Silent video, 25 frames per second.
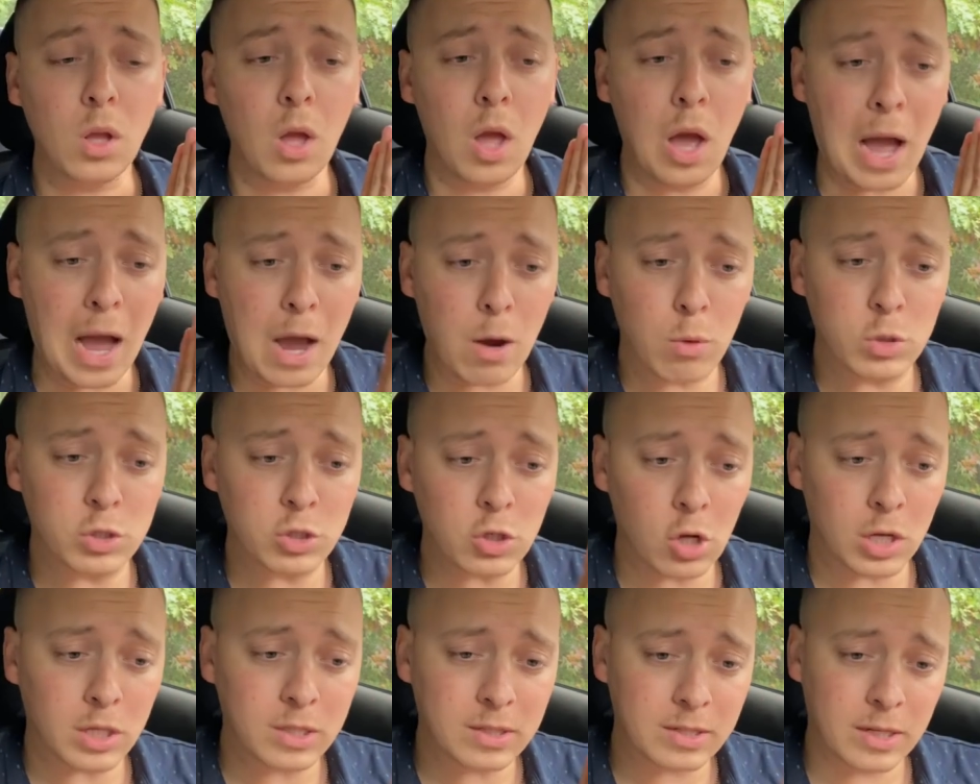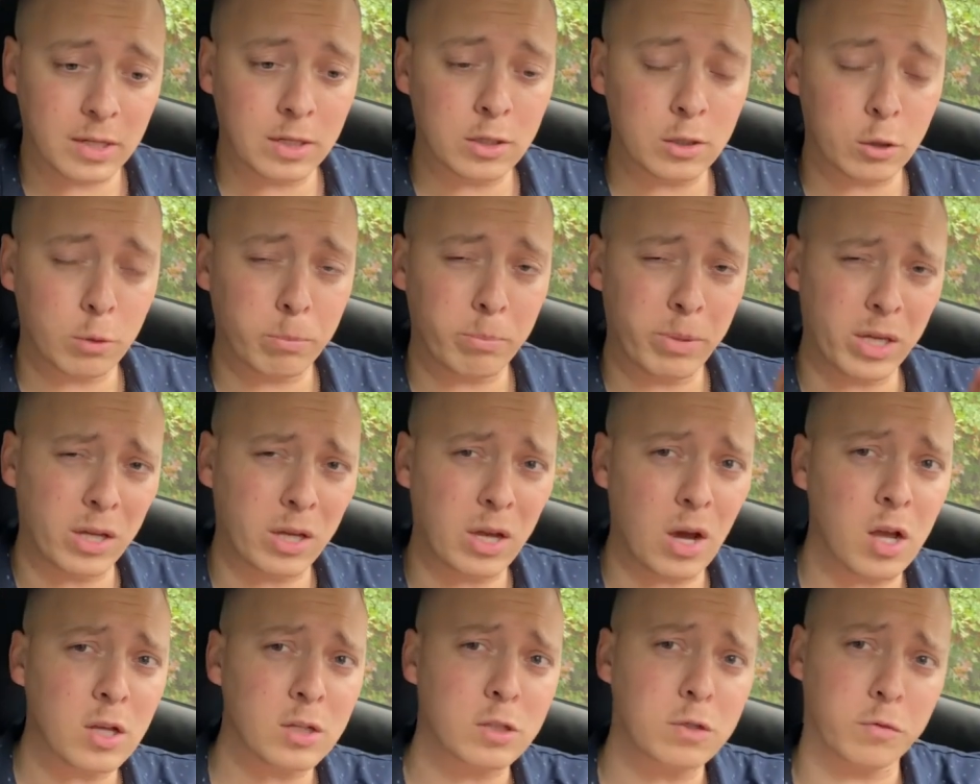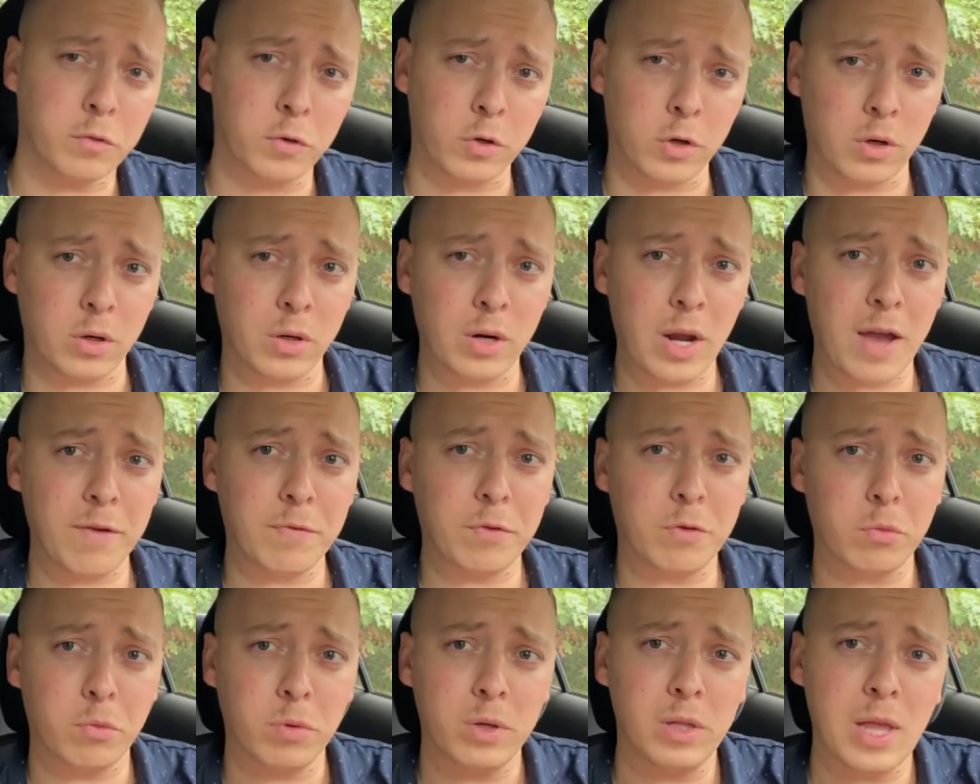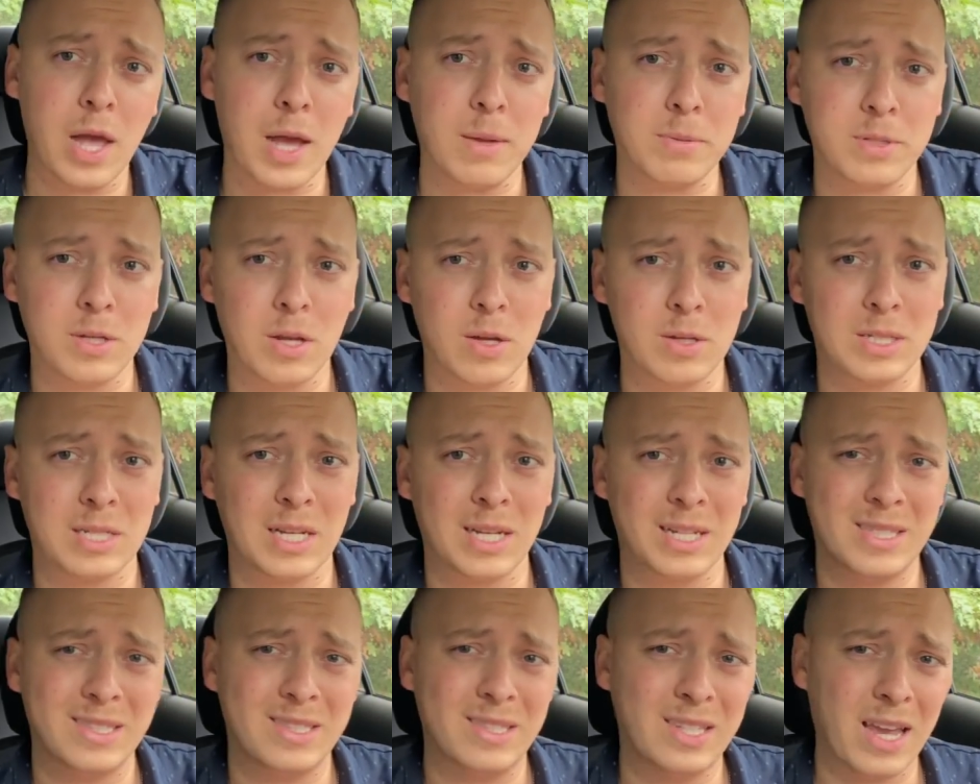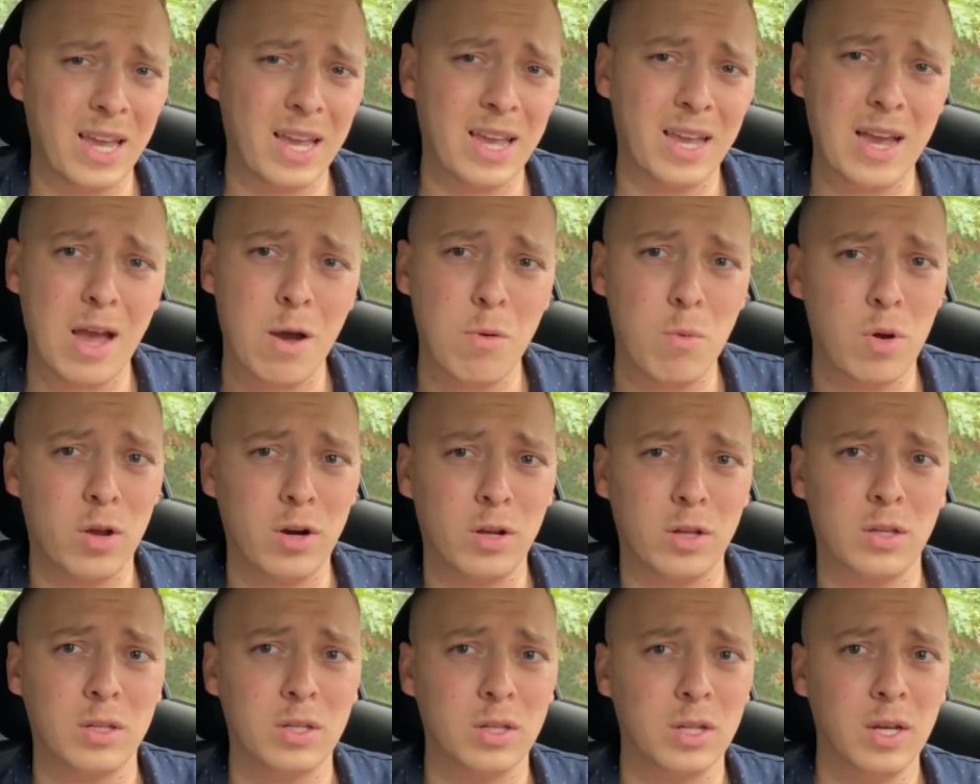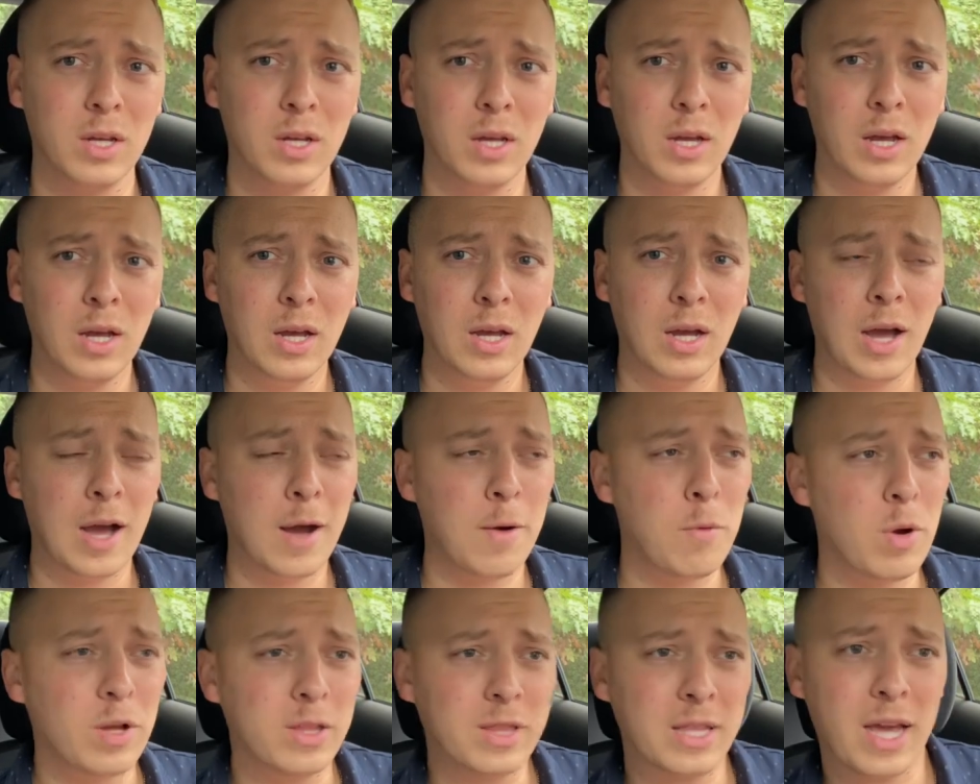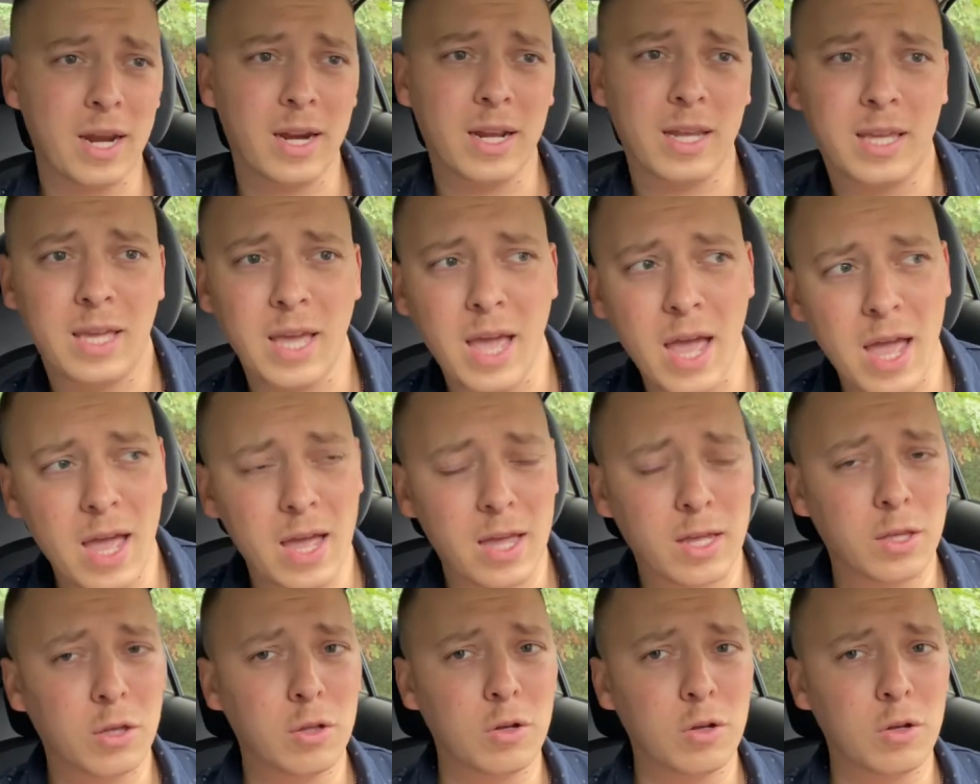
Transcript: I was on Tinder because of her. After relapse, I was like, dang, I want to, I want that again.